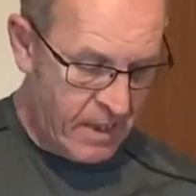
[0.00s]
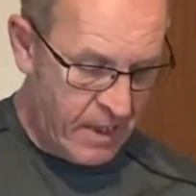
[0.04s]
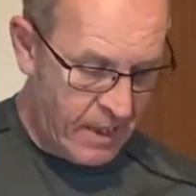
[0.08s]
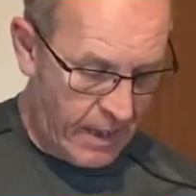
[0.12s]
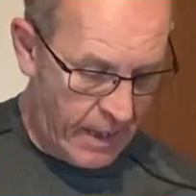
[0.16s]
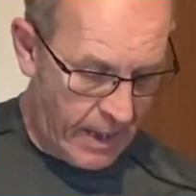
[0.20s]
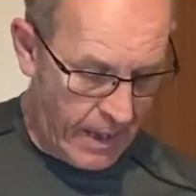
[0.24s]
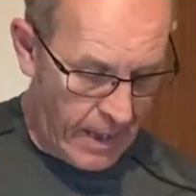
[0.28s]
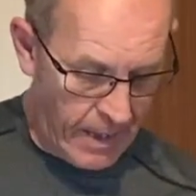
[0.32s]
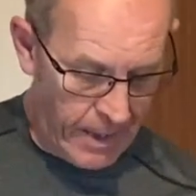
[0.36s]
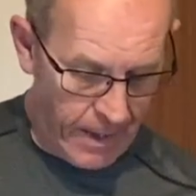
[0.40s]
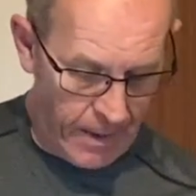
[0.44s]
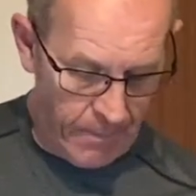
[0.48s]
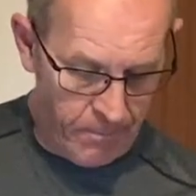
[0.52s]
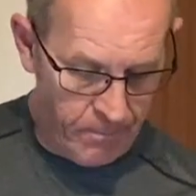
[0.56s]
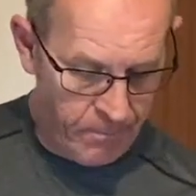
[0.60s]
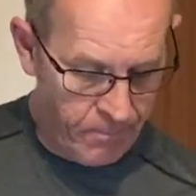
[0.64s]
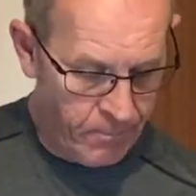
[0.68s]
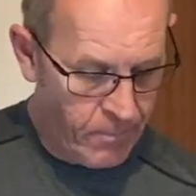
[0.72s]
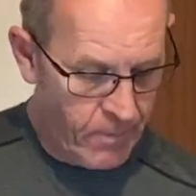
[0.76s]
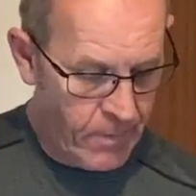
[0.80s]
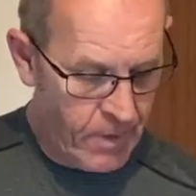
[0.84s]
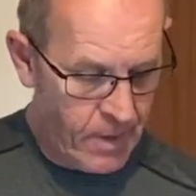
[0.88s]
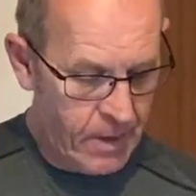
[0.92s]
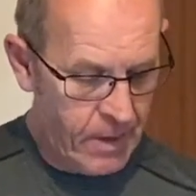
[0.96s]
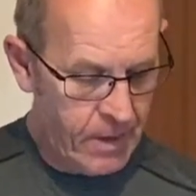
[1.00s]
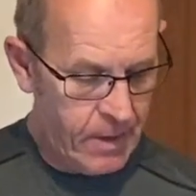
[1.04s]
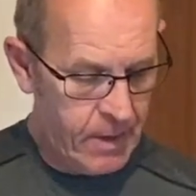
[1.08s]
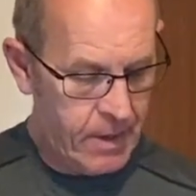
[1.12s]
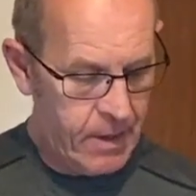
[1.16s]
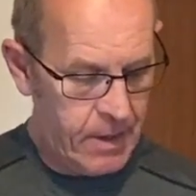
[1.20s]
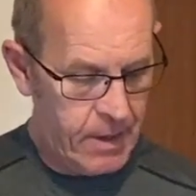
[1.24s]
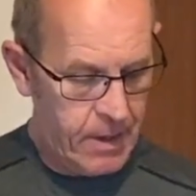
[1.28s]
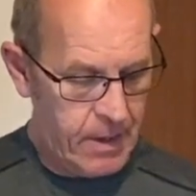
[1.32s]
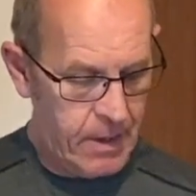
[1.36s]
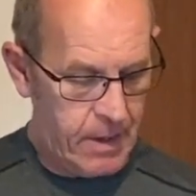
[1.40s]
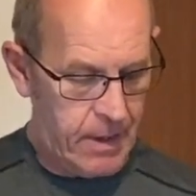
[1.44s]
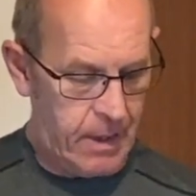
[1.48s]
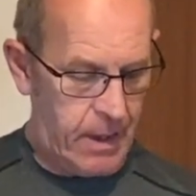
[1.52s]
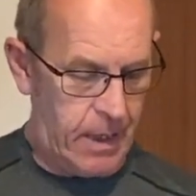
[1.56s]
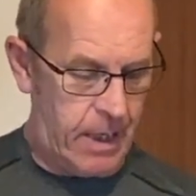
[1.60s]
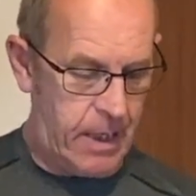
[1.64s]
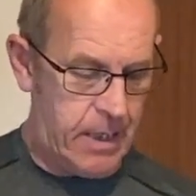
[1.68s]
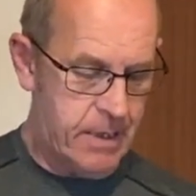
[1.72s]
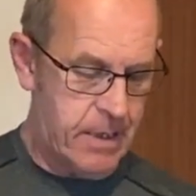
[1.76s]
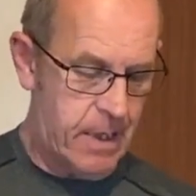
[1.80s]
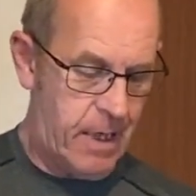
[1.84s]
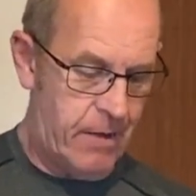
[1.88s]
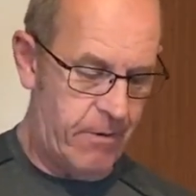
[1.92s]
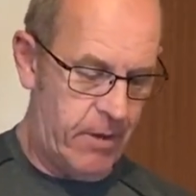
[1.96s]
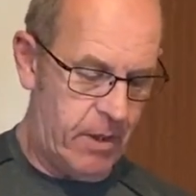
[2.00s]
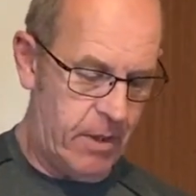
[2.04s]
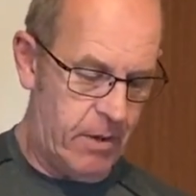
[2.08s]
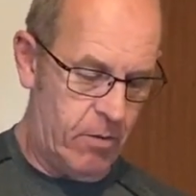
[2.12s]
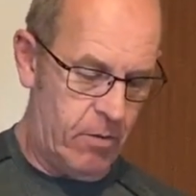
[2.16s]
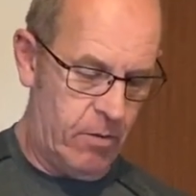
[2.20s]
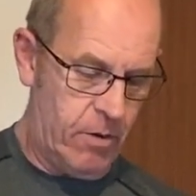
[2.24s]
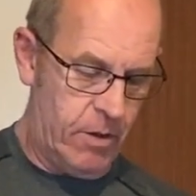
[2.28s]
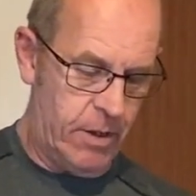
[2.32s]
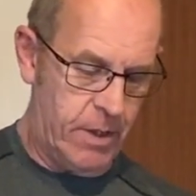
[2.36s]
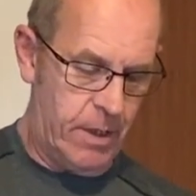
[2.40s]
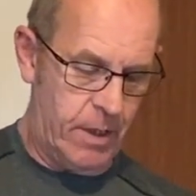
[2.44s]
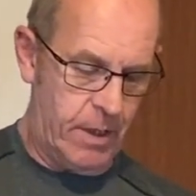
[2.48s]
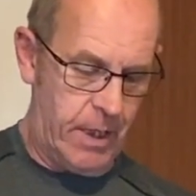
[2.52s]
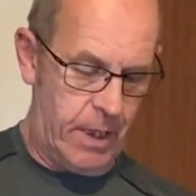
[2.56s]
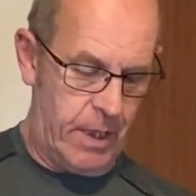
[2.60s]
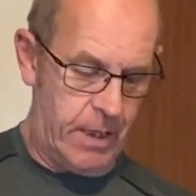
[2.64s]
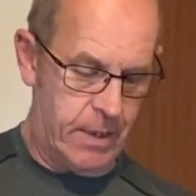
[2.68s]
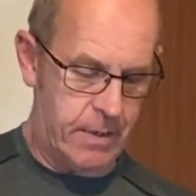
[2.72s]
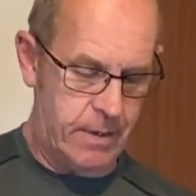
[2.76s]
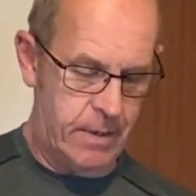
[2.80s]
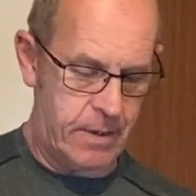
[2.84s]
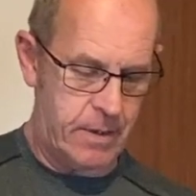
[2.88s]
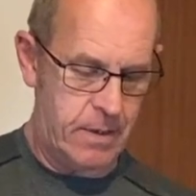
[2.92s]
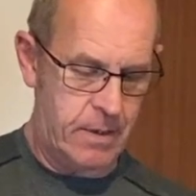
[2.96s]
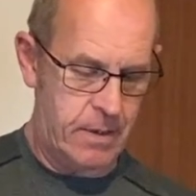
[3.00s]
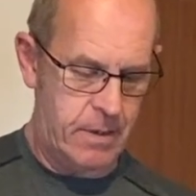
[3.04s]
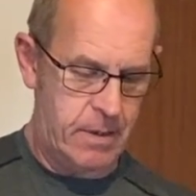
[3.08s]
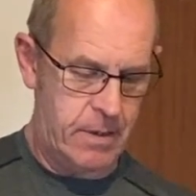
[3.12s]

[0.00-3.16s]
Now then, let's have a little look at this.